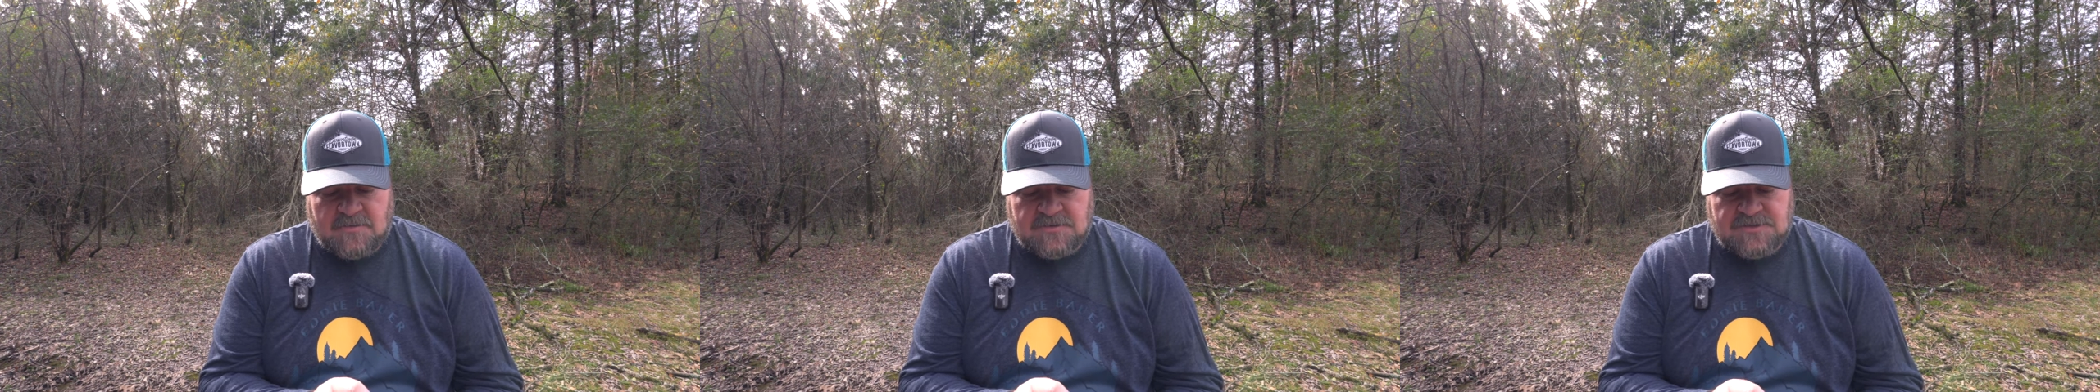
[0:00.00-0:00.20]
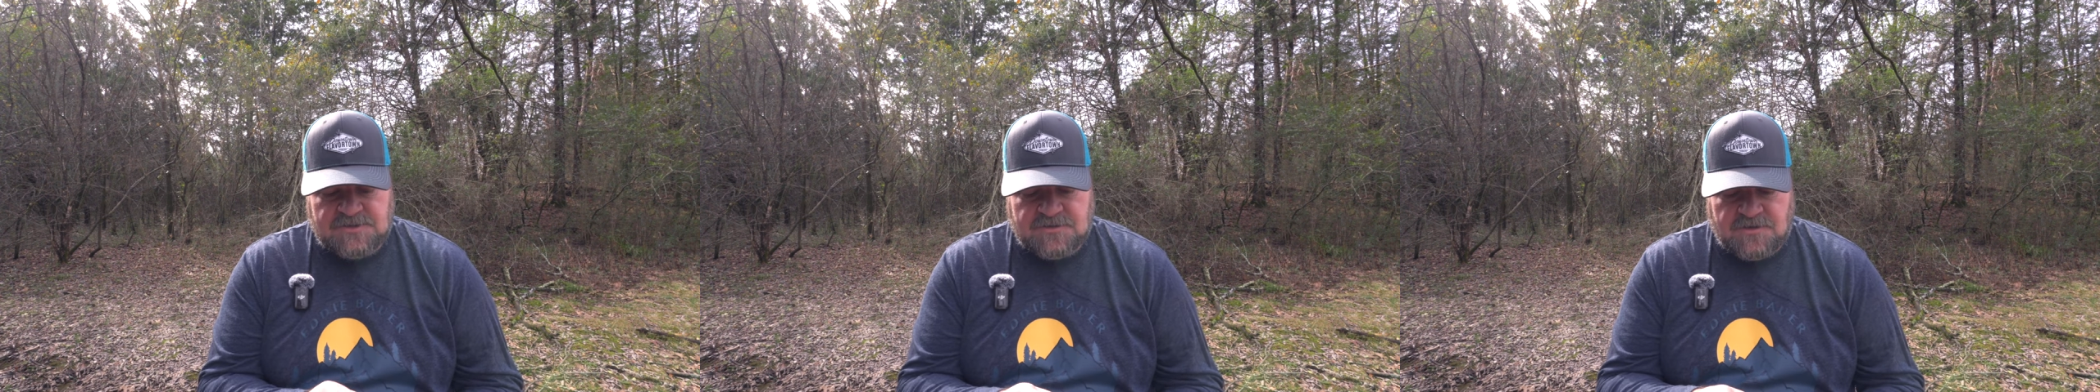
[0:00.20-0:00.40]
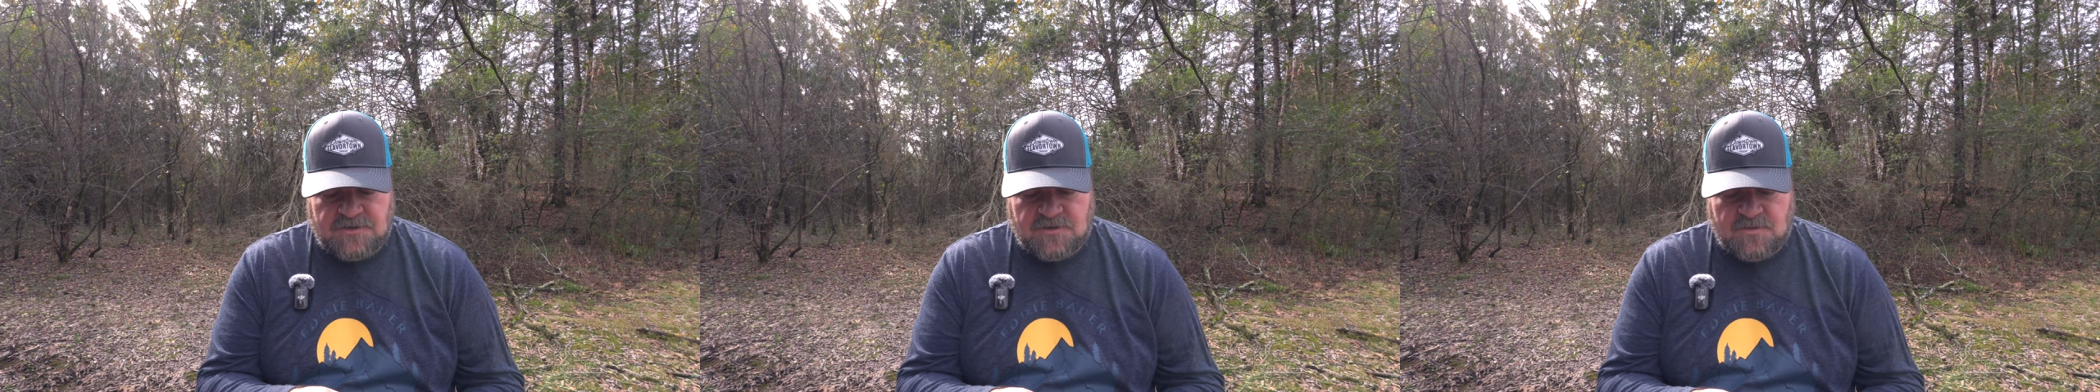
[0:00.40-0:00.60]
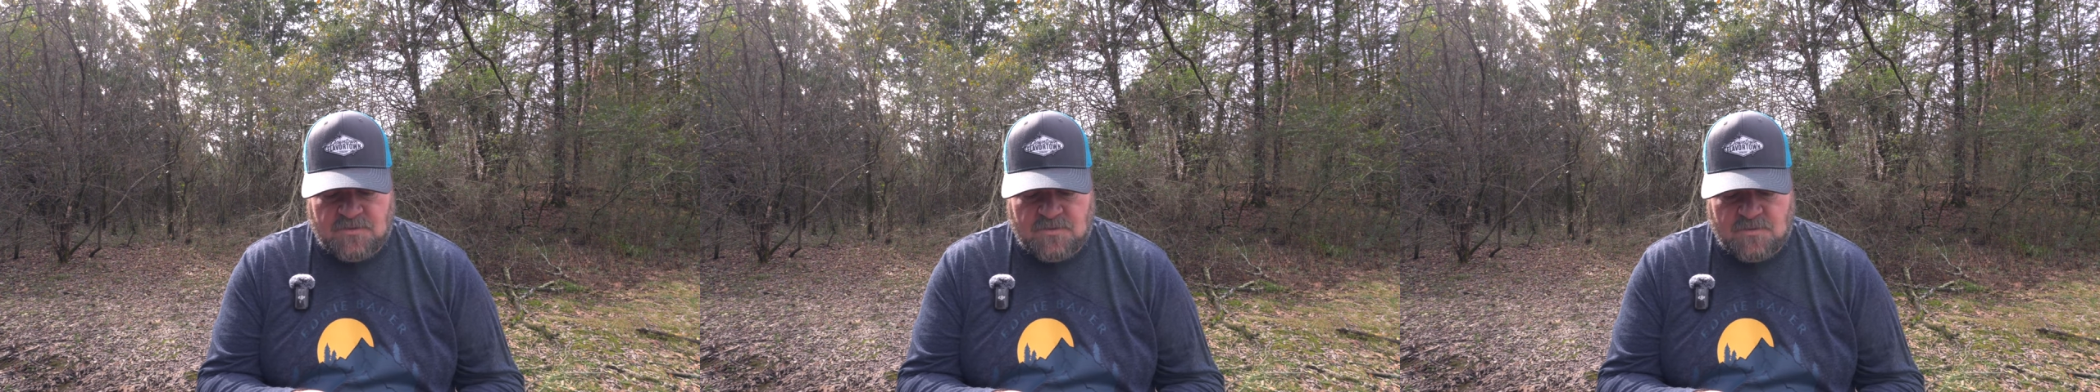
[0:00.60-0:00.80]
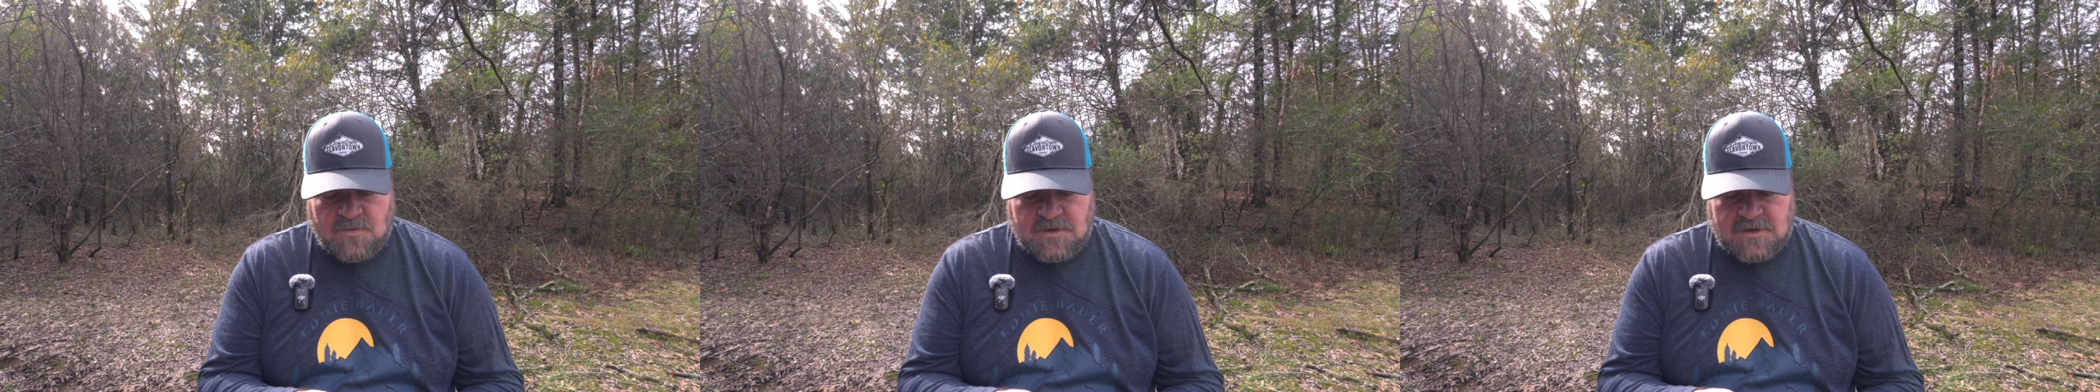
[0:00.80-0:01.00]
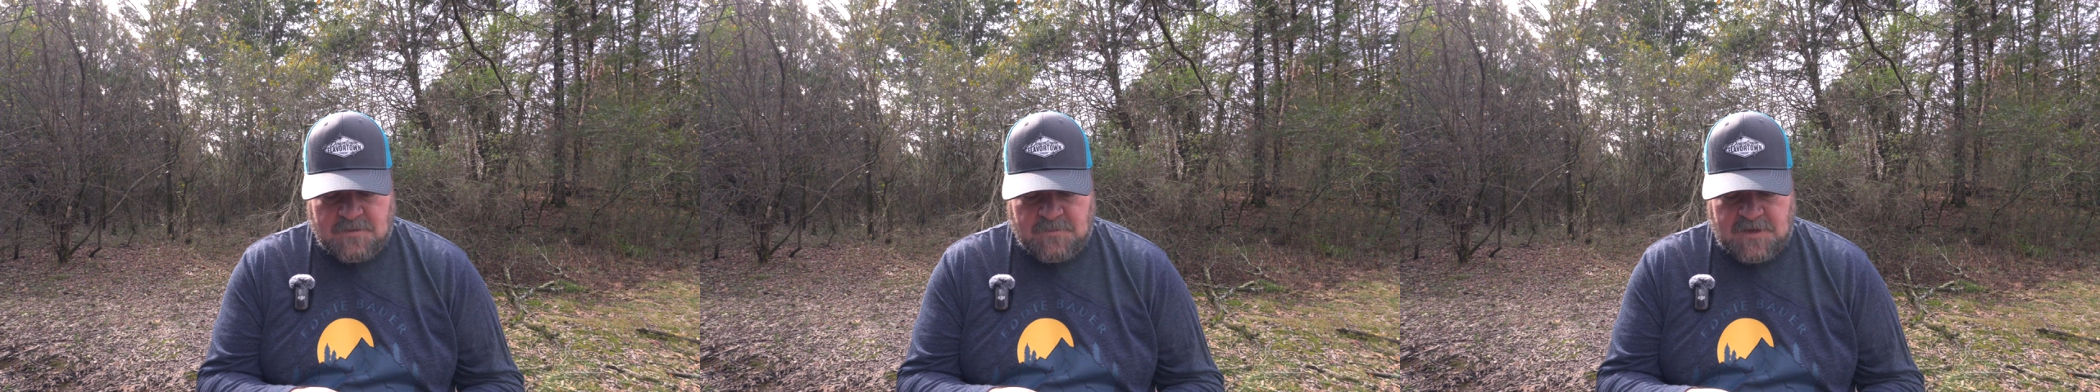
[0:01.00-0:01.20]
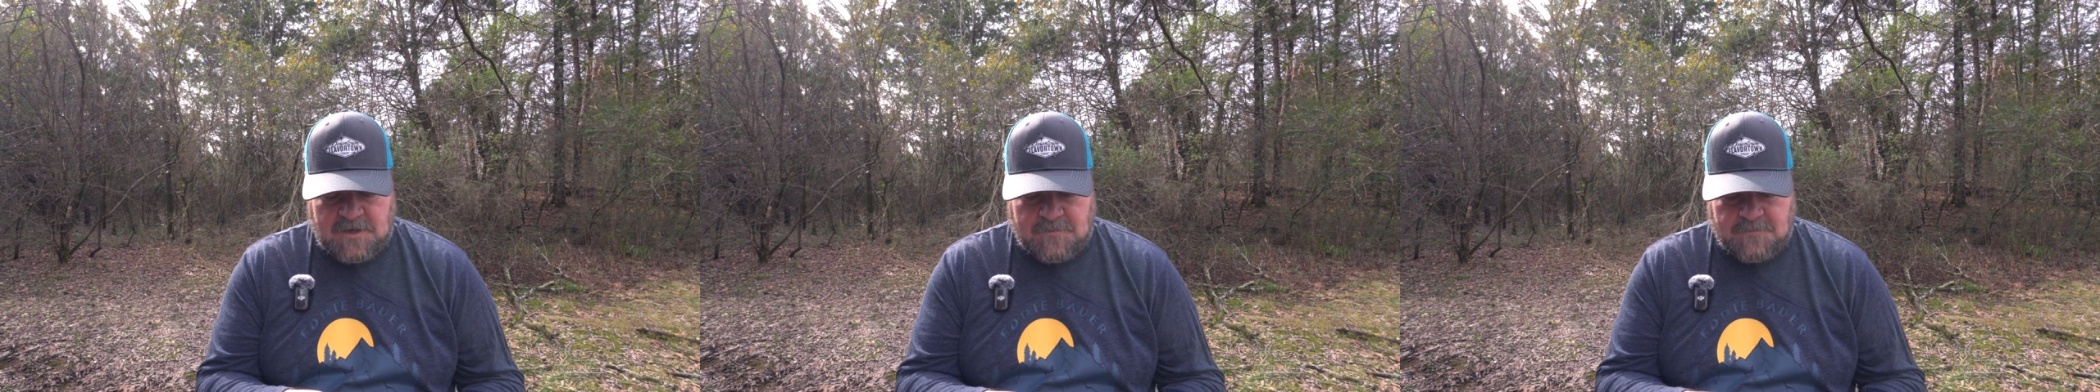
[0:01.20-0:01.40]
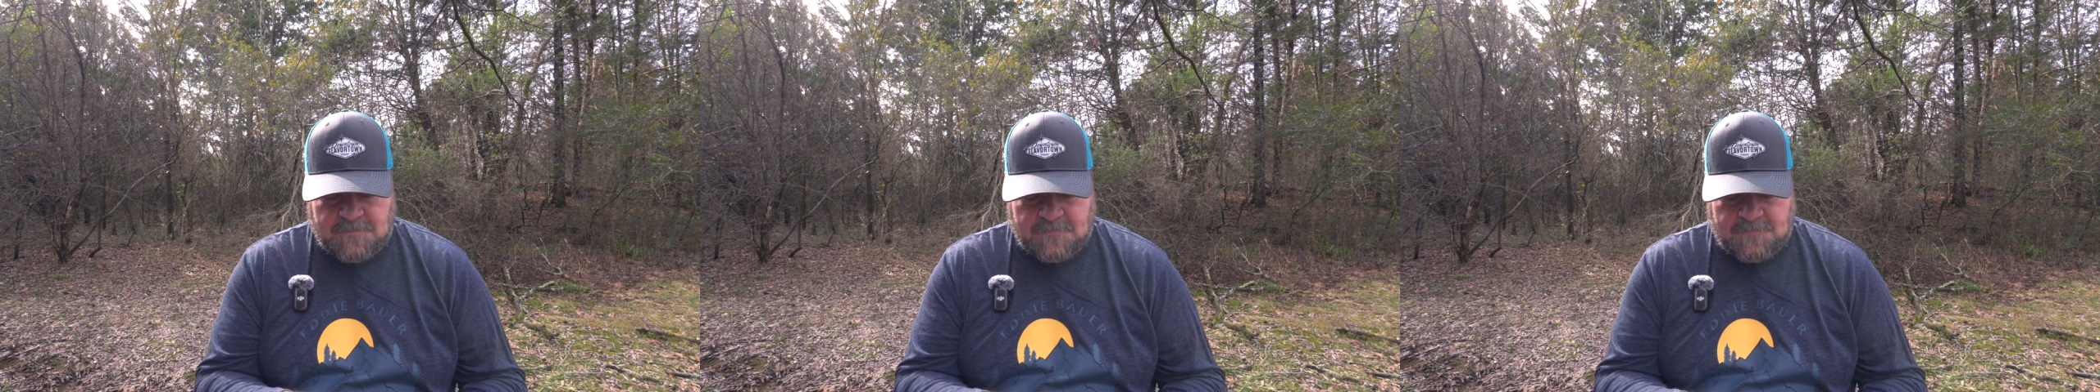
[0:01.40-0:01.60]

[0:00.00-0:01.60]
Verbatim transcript: will show you what I mean.